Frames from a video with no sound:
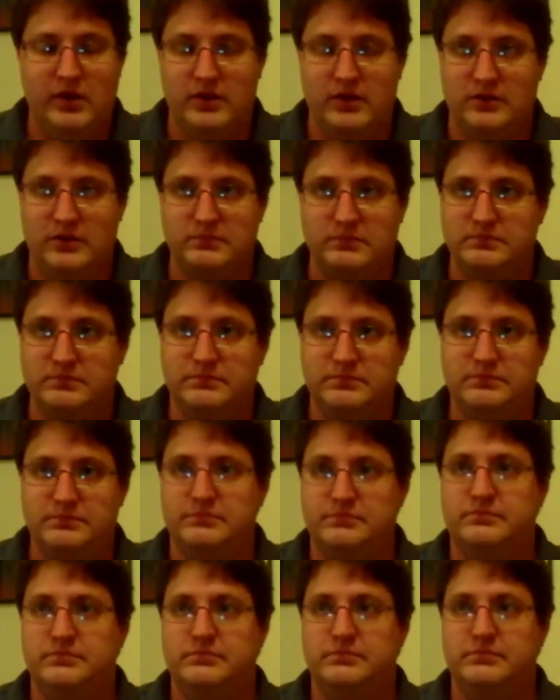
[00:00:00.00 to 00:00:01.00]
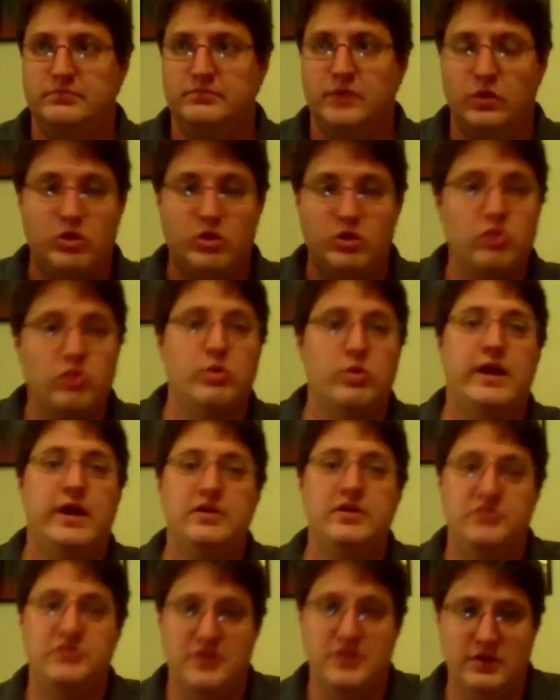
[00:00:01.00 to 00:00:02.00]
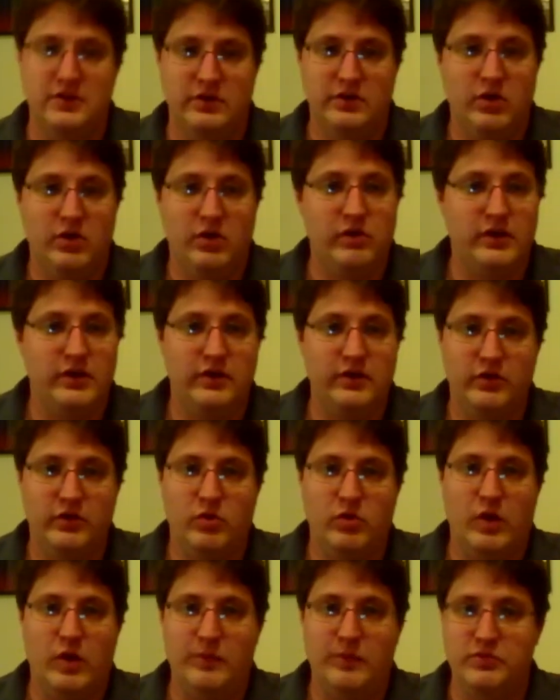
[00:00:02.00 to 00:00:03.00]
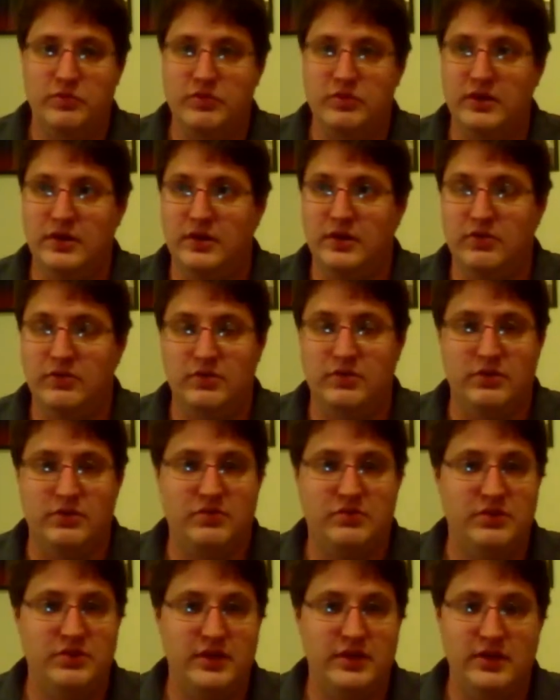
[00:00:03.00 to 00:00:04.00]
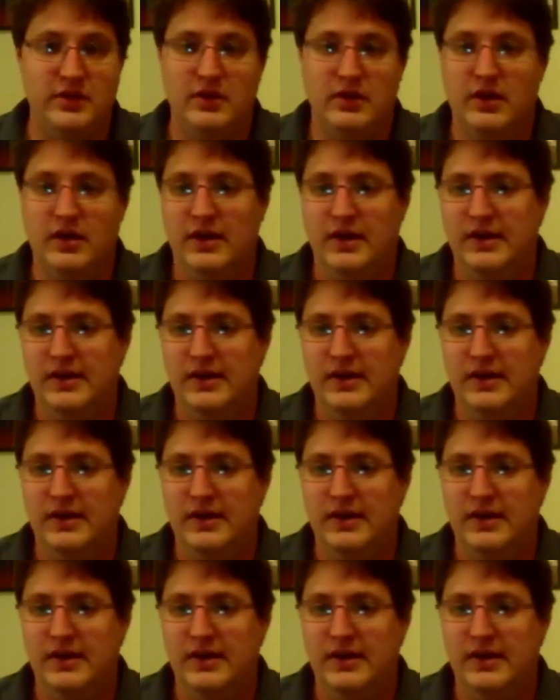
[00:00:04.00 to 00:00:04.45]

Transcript: um, go crazy on all the other crime syndicates in the city.